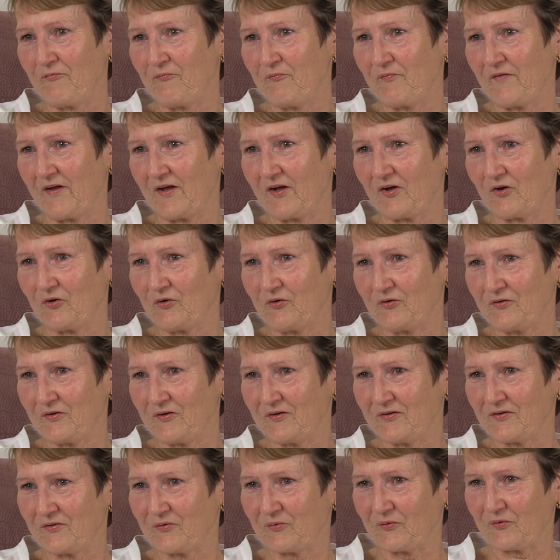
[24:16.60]
them that long,
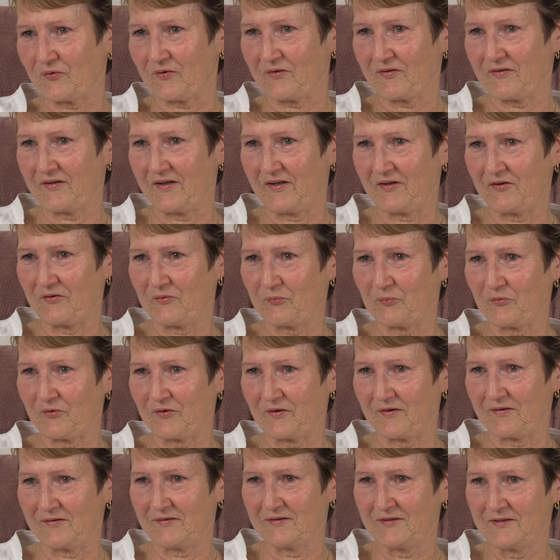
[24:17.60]
you sort of tend to want
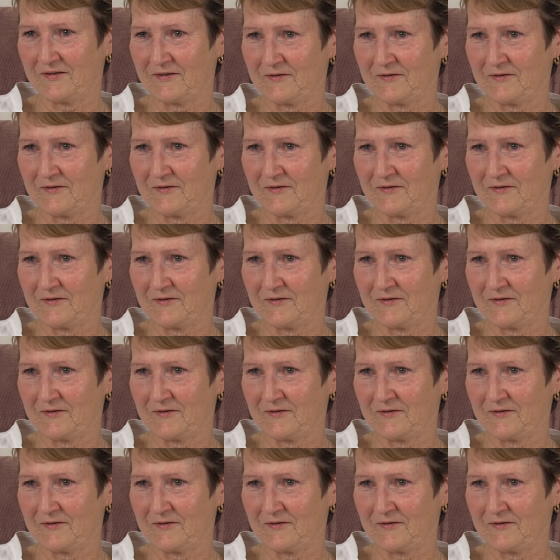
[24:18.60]
to,